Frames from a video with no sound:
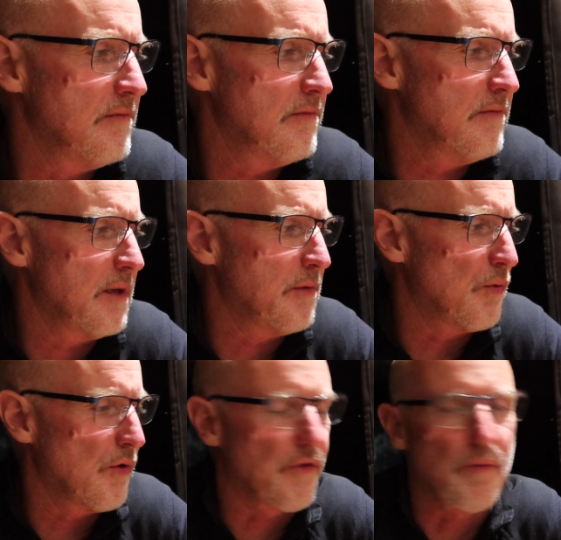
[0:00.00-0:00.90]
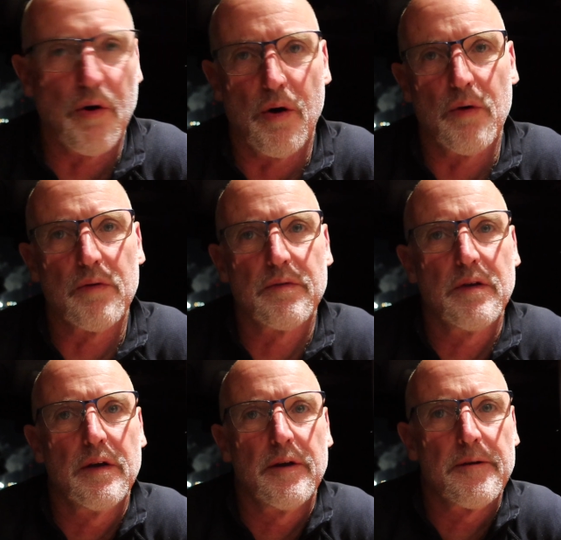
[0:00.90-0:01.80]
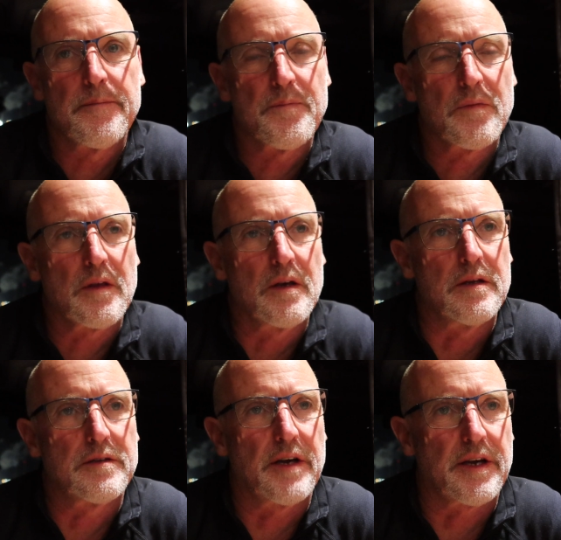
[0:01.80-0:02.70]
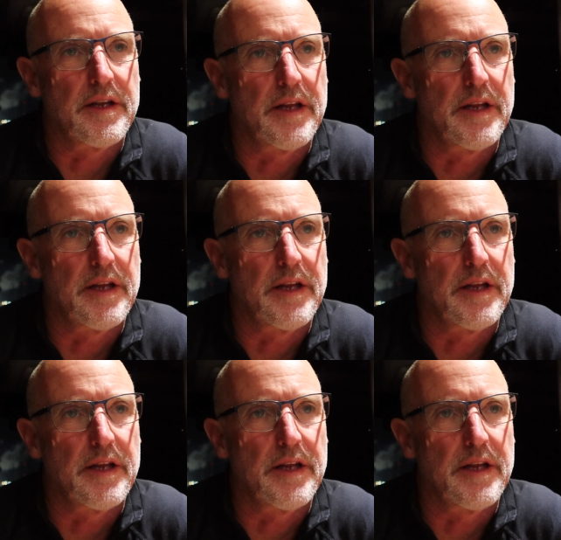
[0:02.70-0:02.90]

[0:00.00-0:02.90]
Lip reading: maybe worthwhile taking